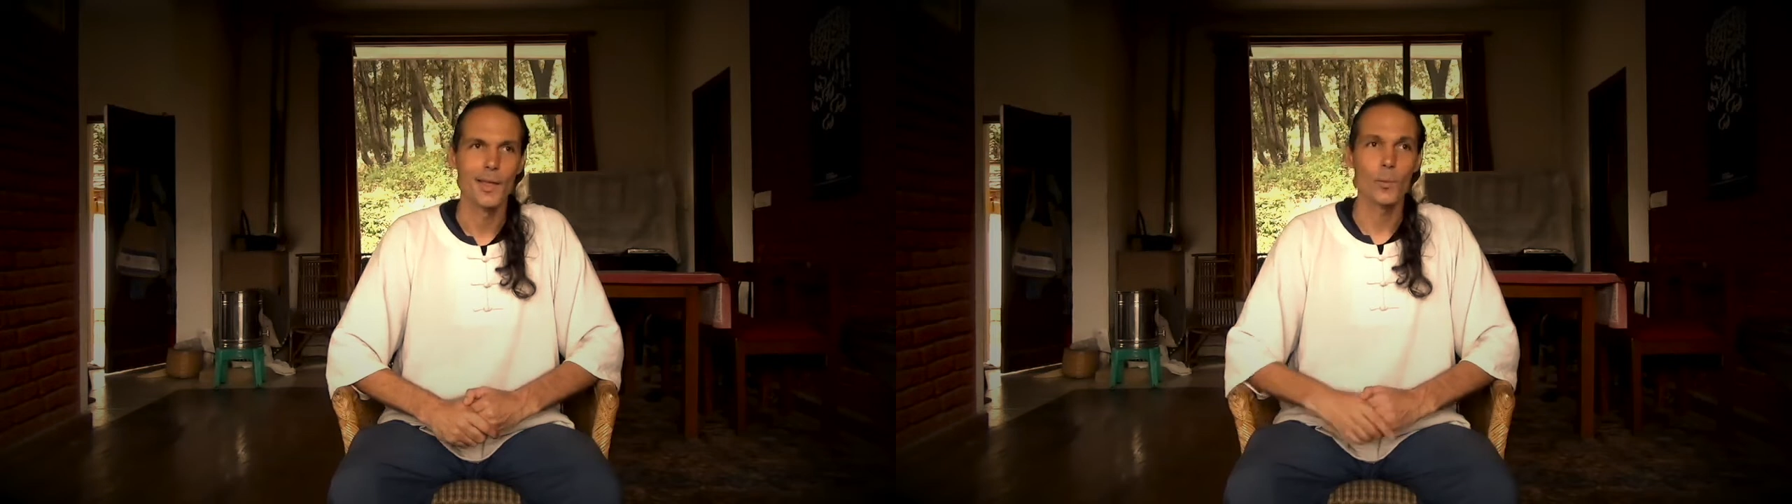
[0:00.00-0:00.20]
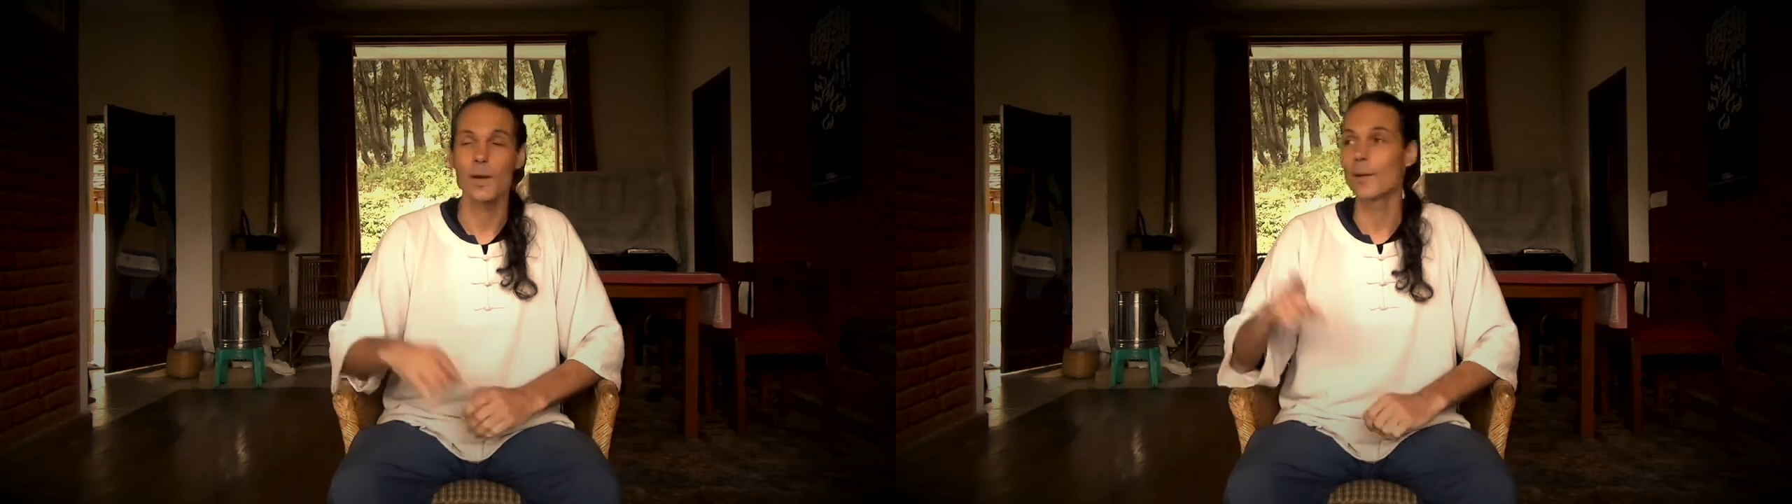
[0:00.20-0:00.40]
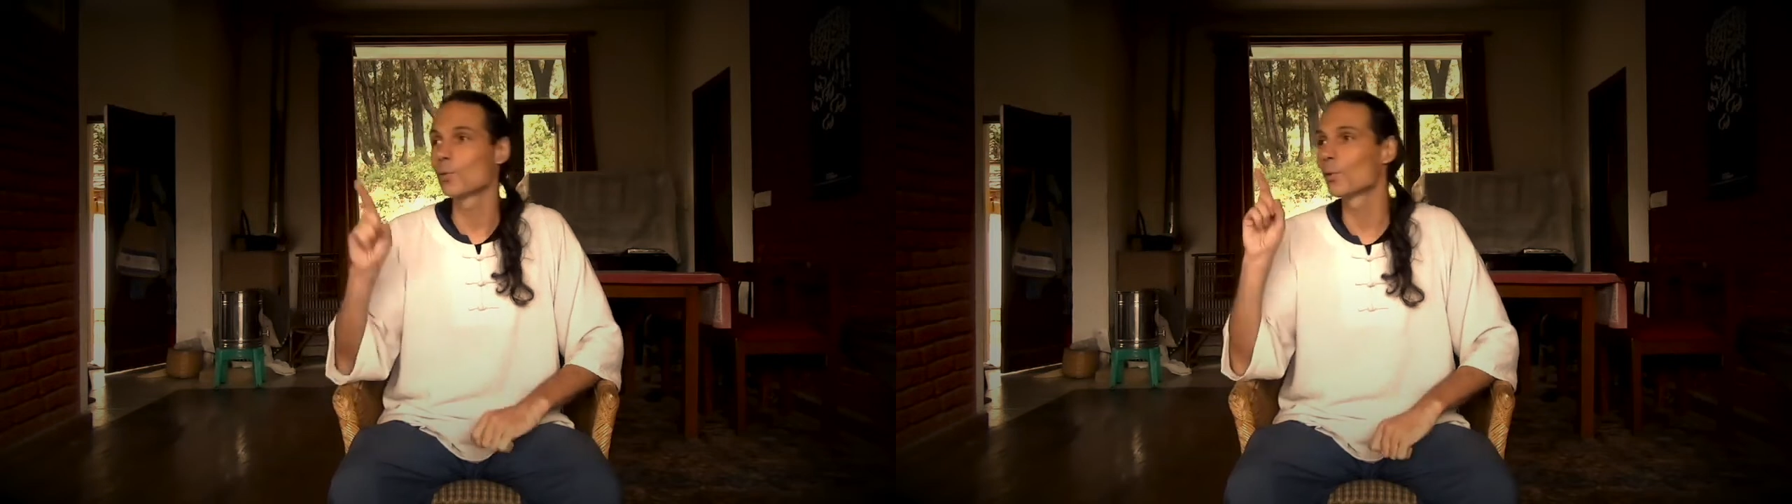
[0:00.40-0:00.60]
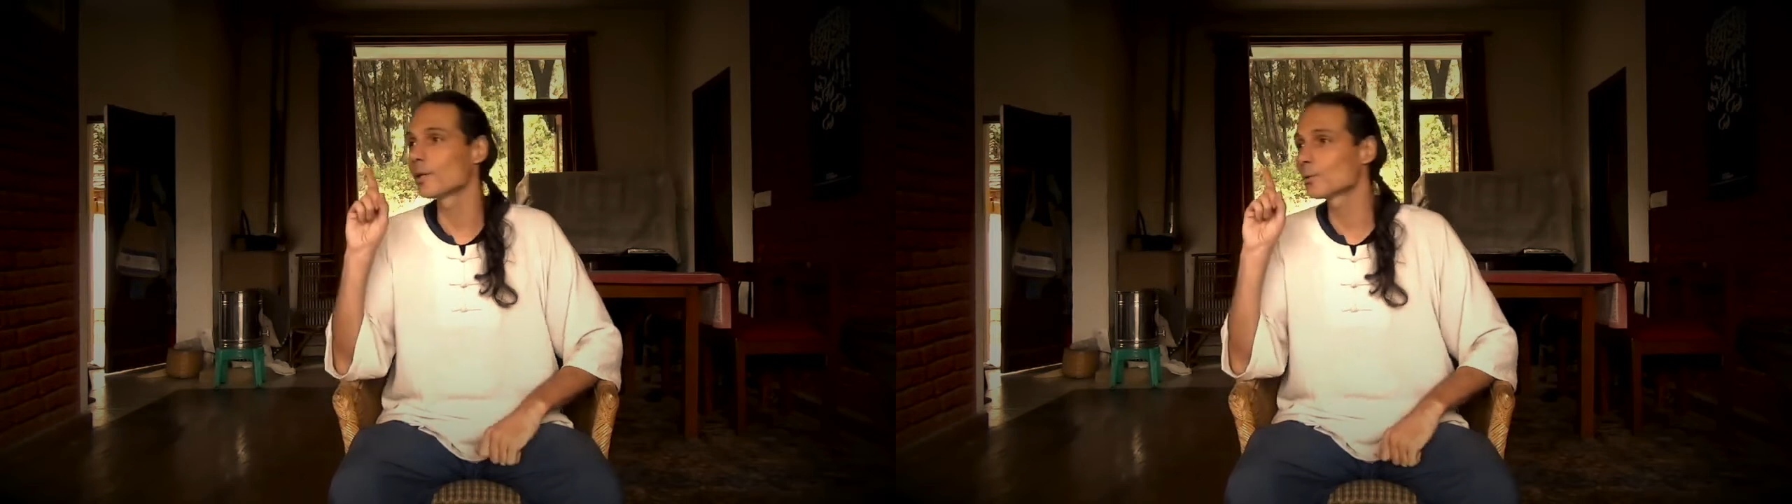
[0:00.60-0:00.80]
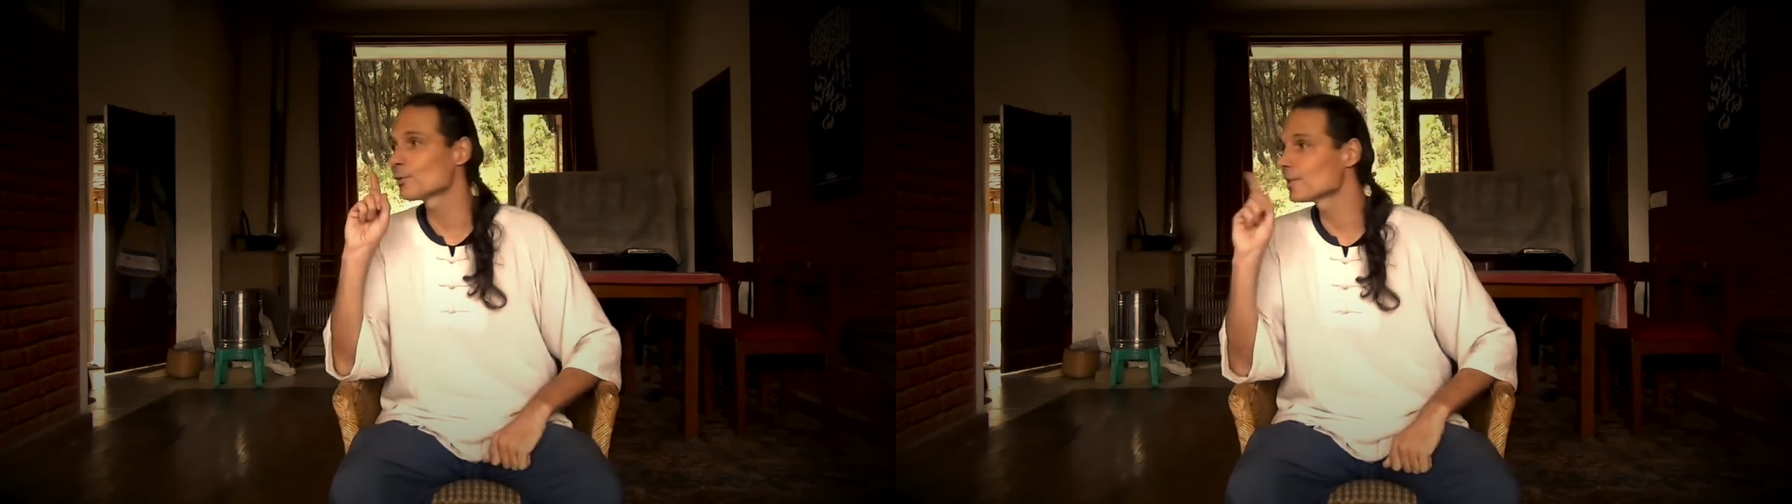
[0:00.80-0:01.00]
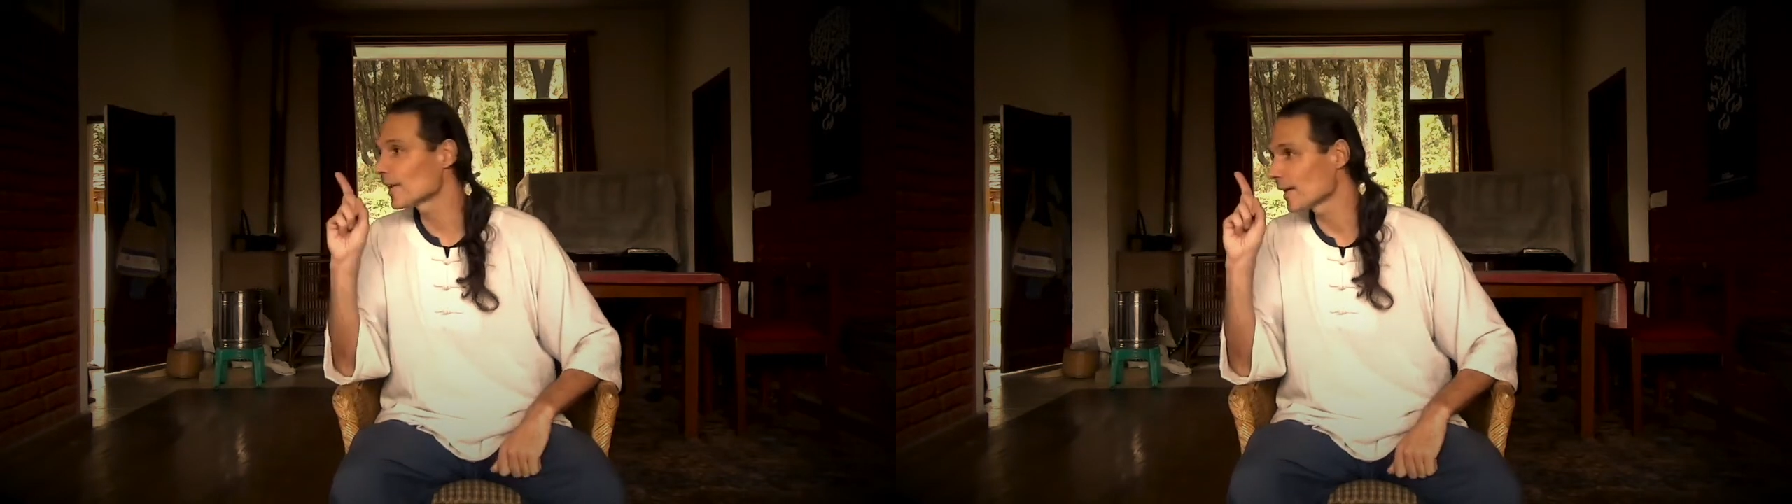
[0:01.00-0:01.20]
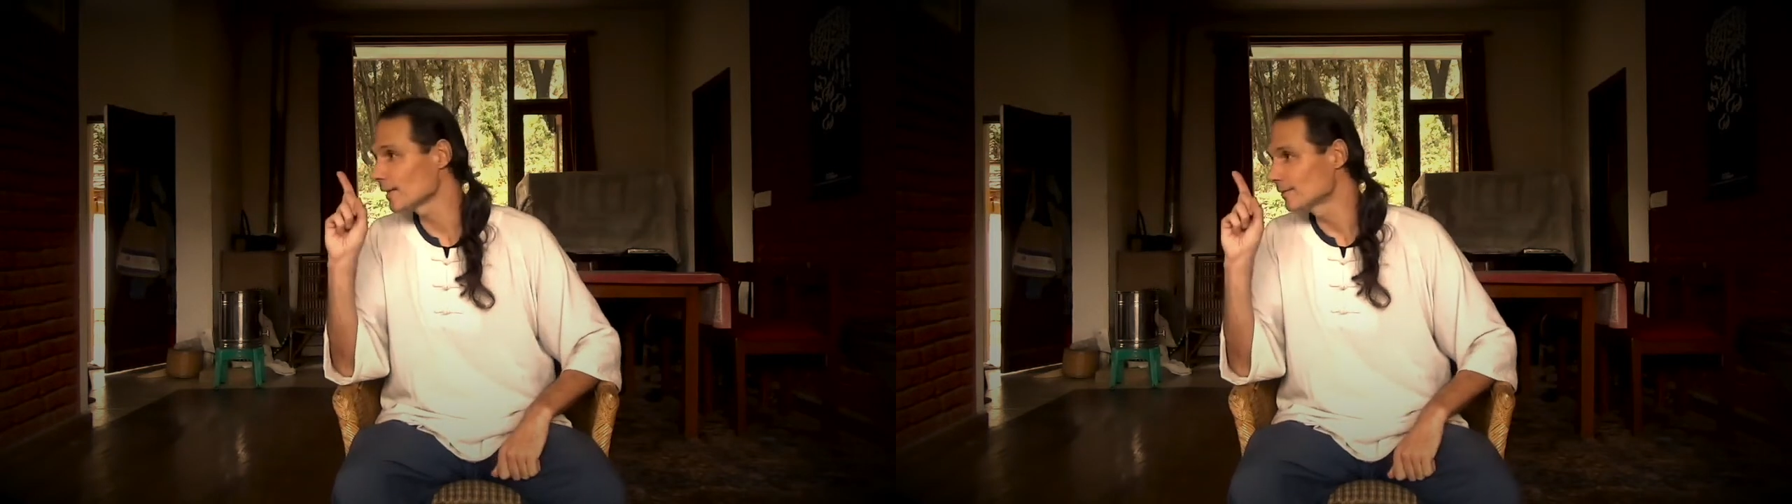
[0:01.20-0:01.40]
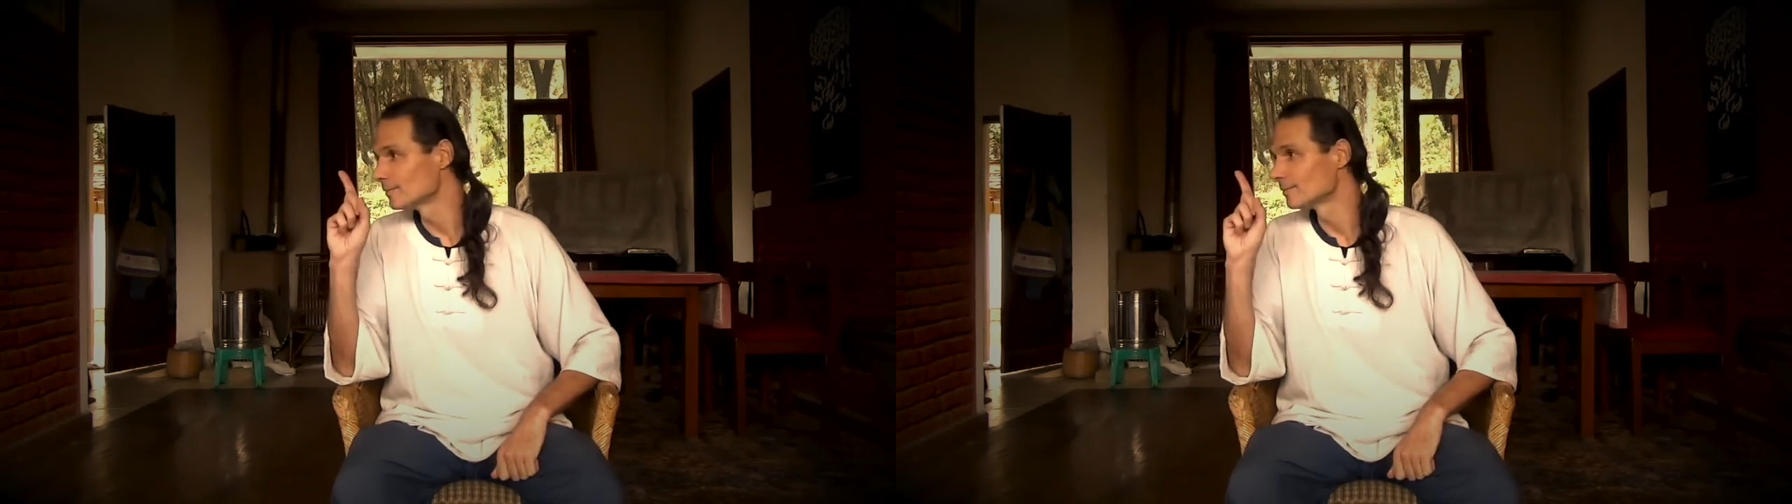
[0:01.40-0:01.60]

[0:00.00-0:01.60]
"What I'm going to say